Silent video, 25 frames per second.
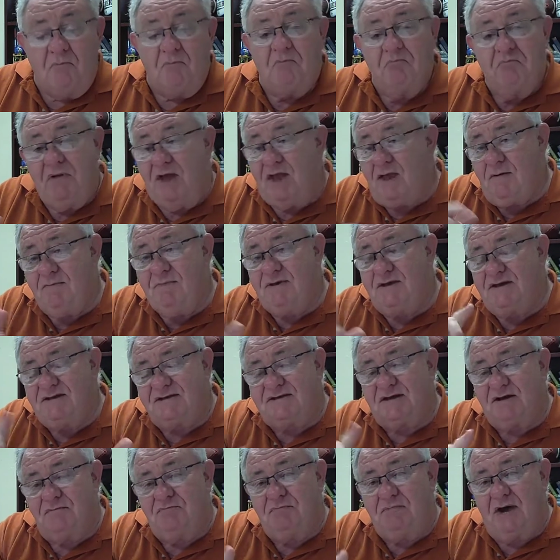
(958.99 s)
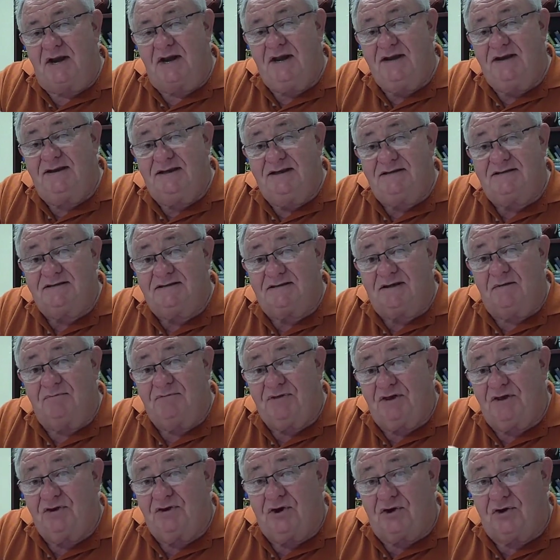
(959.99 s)
Maybe somebody did
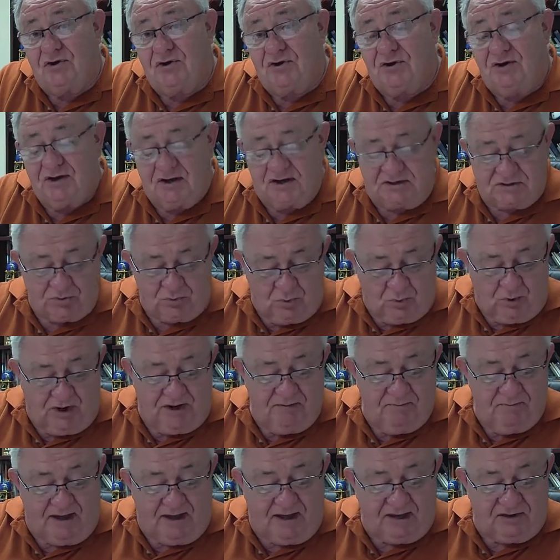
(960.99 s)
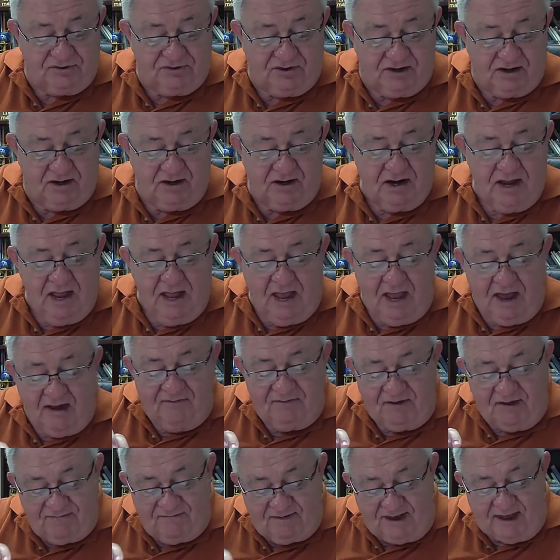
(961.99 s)
something to hurt us way back there,
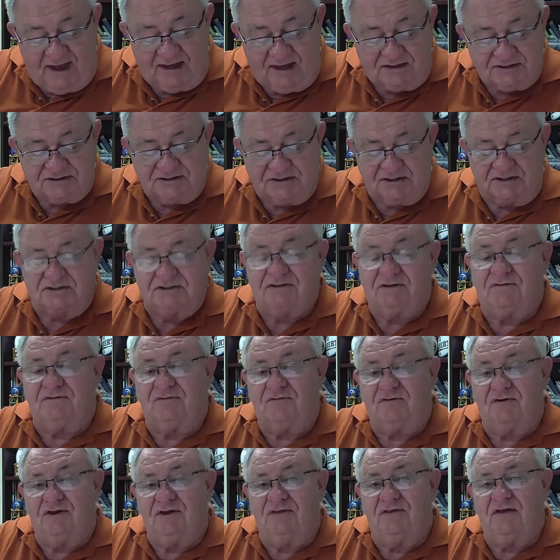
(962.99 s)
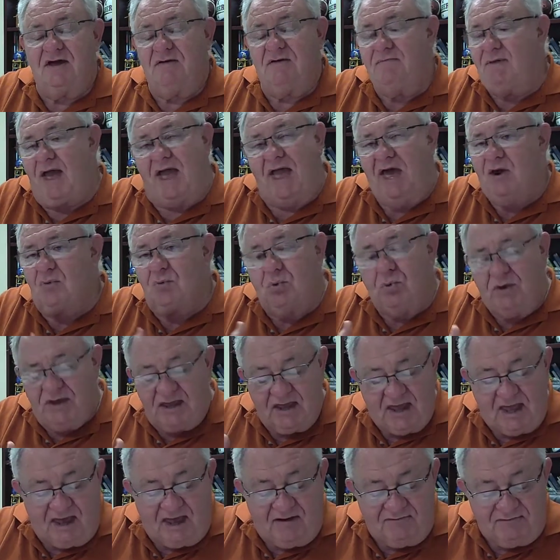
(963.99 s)
and they've asked us to free them, and
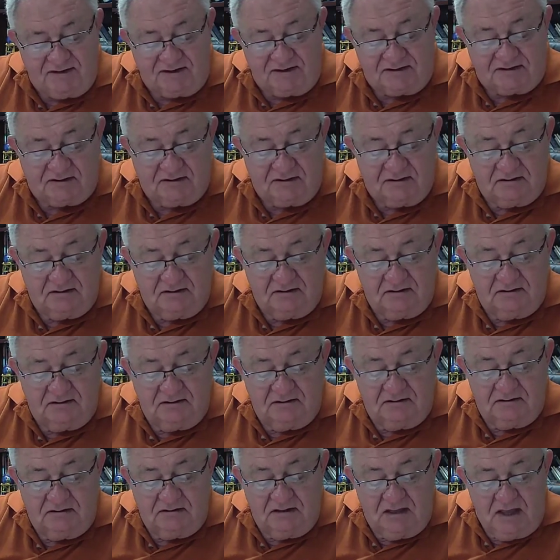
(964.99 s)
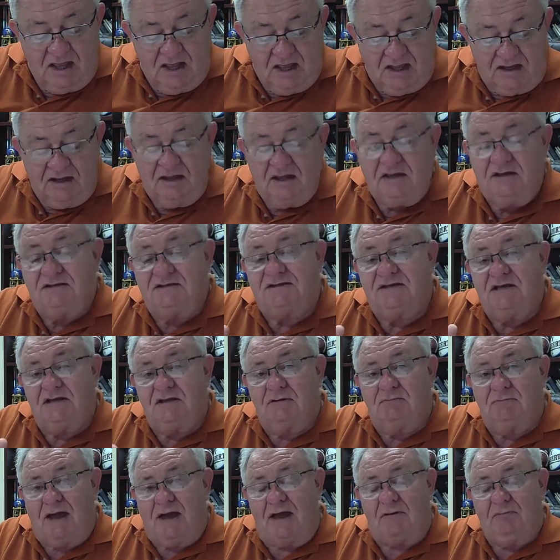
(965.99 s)
we have it. You see,
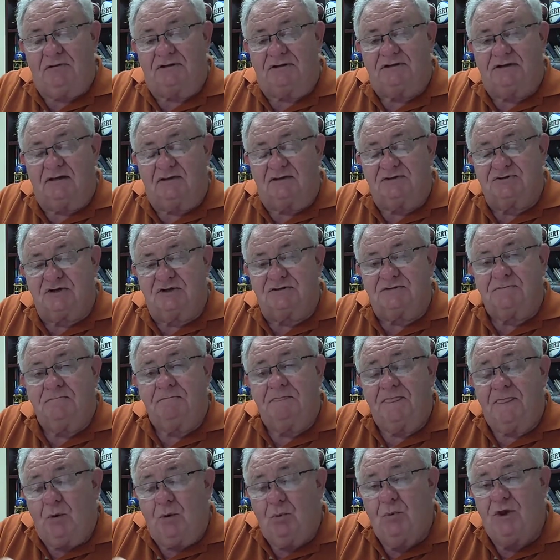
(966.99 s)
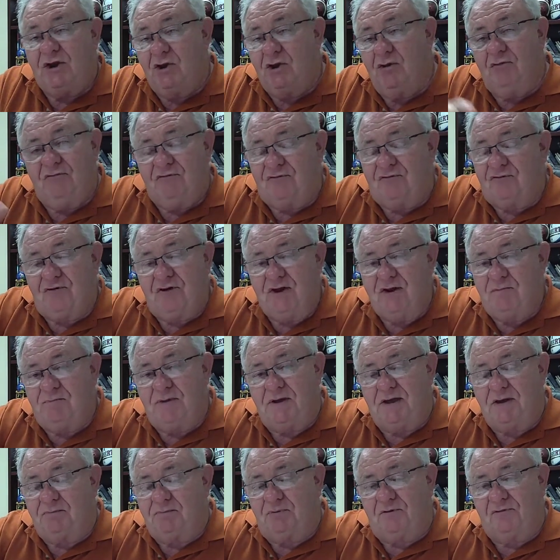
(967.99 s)
the Bible tells us we don't free
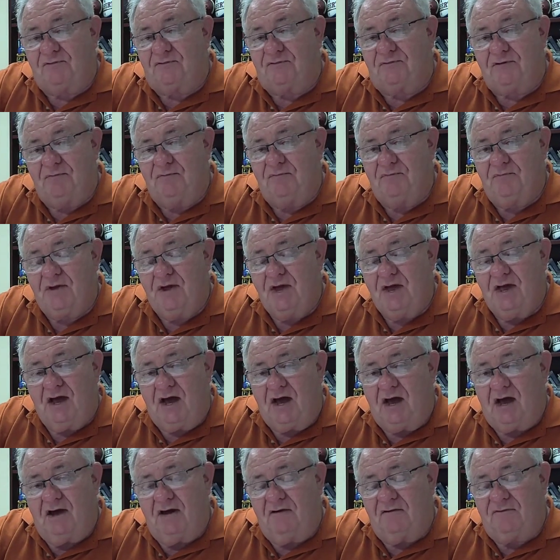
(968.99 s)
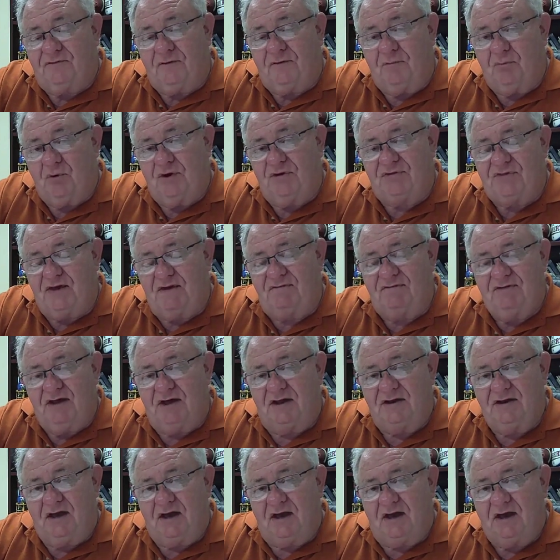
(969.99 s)
people from uh, from what they've
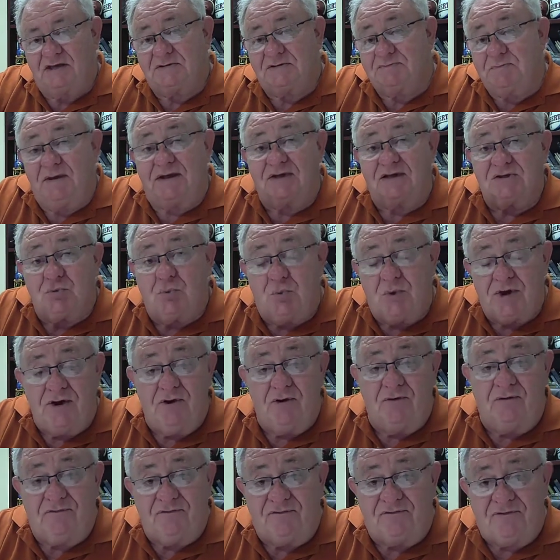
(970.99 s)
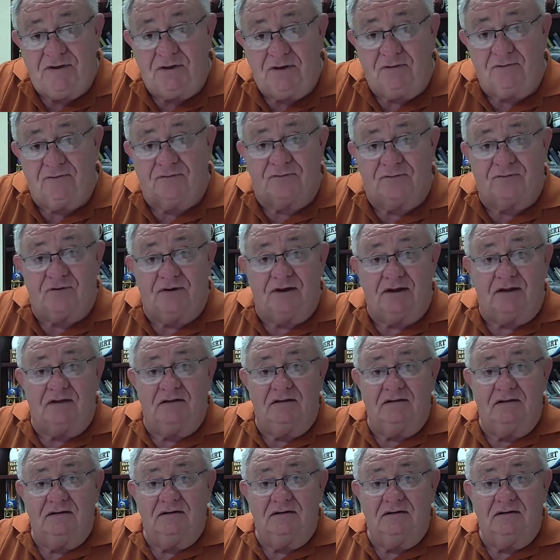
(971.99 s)
done to us because we don't feel free.